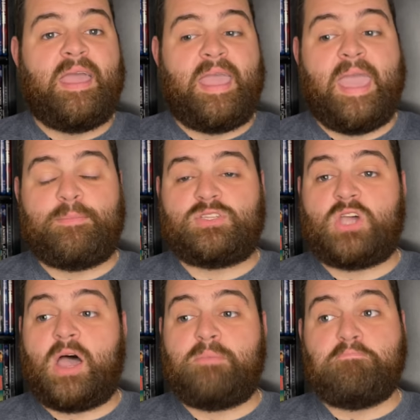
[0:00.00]

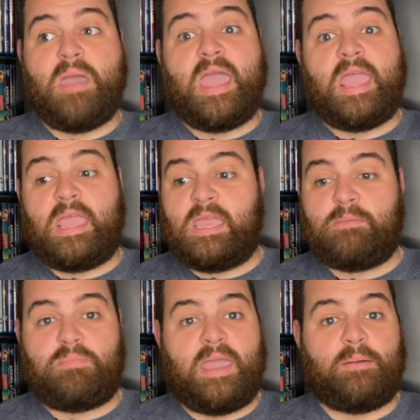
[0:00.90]
Amazon
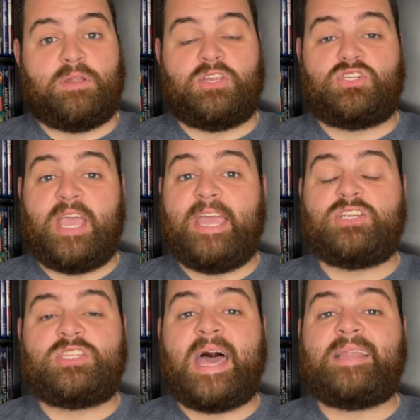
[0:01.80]
may be able to
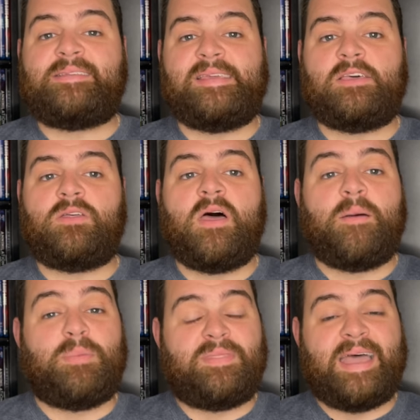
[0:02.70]
change that deal,
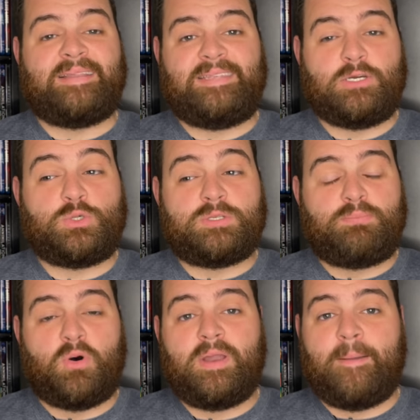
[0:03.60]
but that deal was
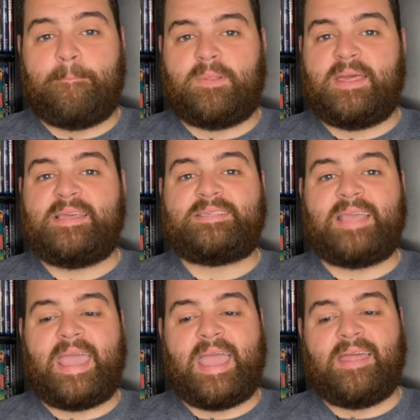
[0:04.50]
put in place,
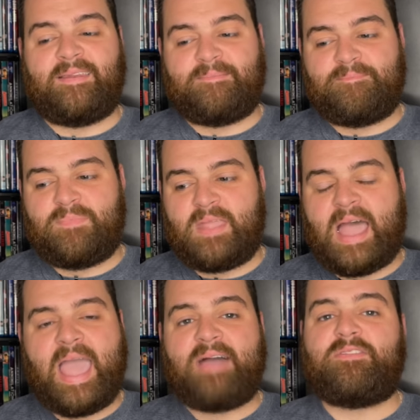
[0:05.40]
and
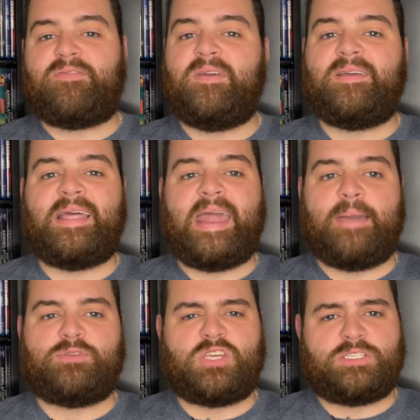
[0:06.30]
I have a feeling that
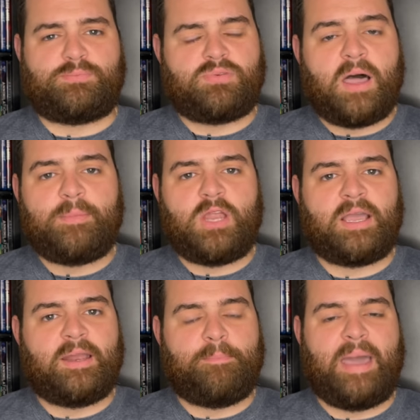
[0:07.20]
Amazon's probably
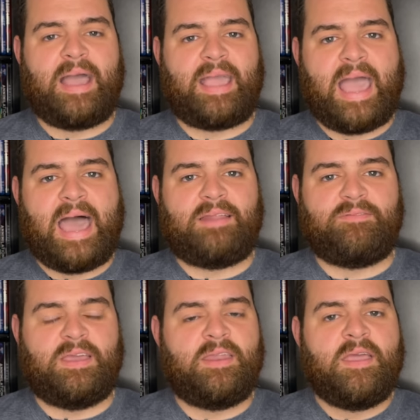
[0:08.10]
not going to back out
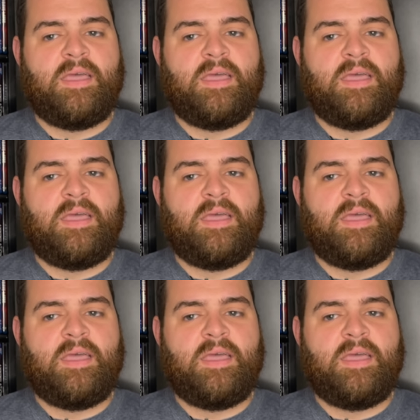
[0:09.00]
of it,